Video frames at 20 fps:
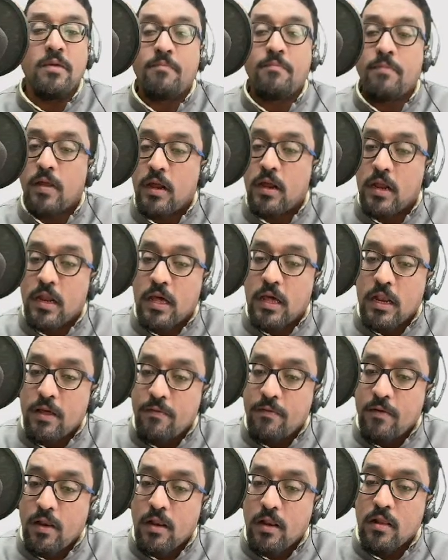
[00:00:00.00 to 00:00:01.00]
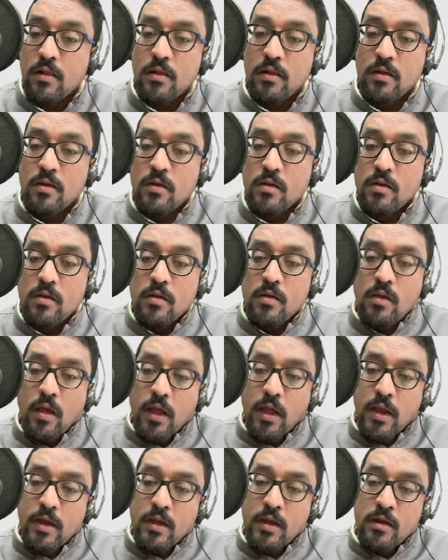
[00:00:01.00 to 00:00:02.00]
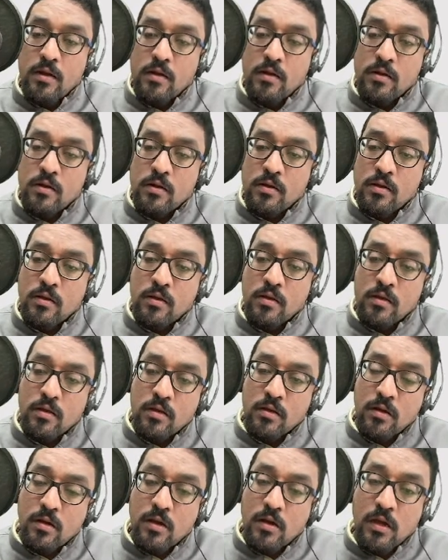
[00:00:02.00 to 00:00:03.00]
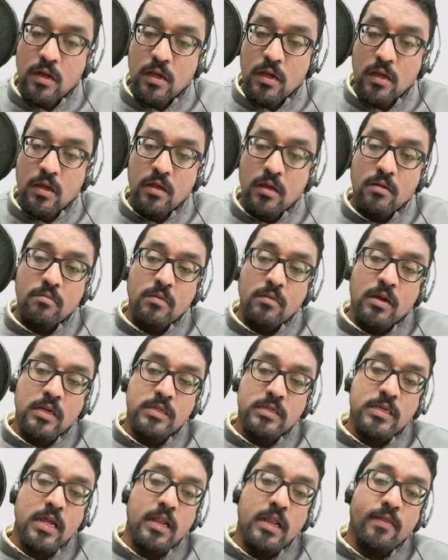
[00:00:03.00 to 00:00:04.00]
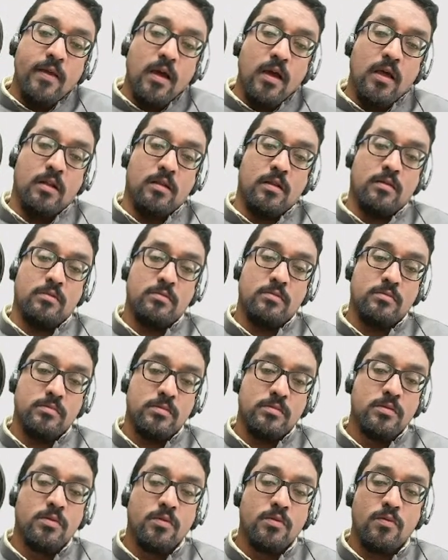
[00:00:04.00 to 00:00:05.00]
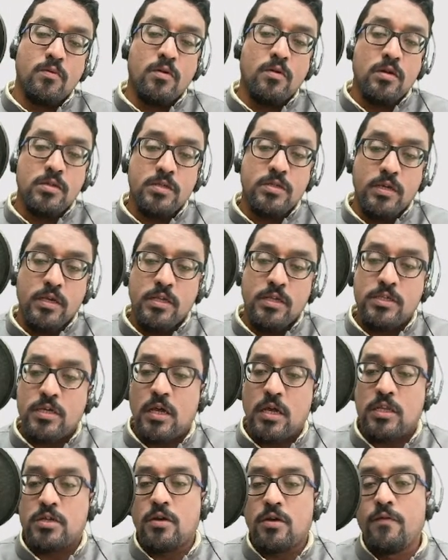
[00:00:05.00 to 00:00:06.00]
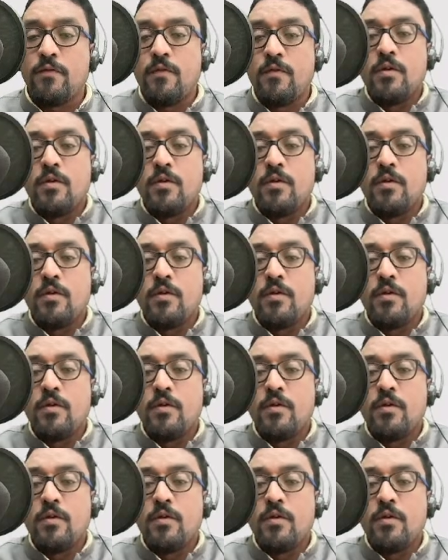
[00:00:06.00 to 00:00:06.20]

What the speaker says: Pargana level, and Khazanedar was in charge of